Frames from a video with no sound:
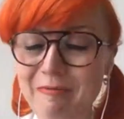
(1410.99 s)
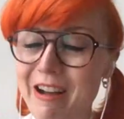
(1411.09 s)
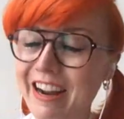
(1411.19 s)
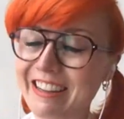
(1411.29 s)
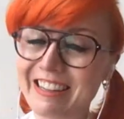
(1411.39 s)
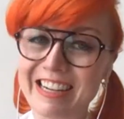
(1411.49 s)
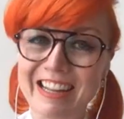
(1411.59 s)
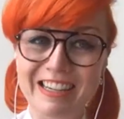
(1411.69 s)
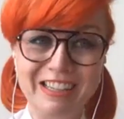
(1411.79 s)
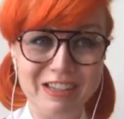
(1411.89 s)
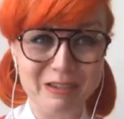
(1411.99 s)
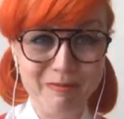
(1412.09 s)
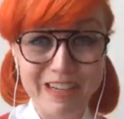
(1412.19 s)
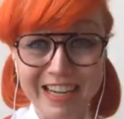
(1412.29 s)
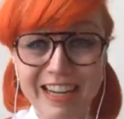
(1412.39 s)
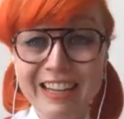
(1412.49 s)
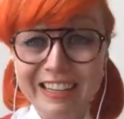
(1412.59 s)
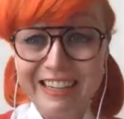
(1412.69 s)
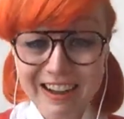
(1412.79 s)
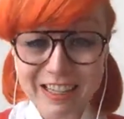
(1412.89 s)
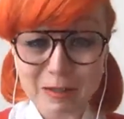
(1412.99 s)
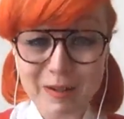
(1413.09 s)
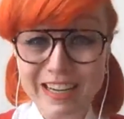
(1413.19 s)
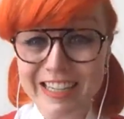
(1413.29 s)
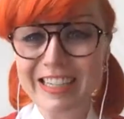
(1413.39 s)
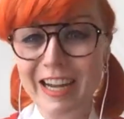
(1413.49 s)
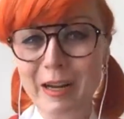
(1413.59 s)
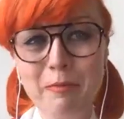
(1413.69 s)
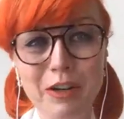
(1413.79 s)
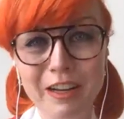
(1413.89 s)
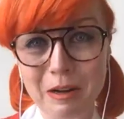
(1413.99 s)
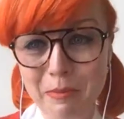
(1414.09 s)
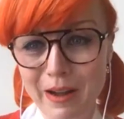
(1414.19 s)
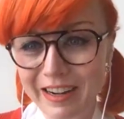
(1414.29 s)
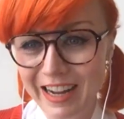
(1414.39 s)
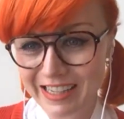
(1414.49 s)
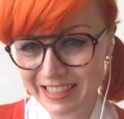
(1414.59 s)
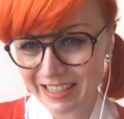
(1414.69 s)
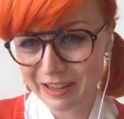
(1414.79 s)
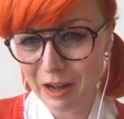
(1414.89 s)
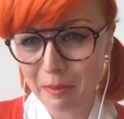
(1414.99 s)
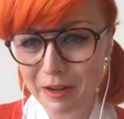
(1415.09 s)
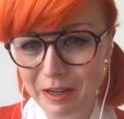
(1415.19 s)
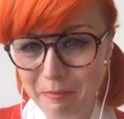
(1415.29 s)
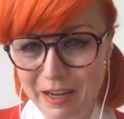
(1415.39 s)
back in the day that she should be not spending time putting on a podcast and copying and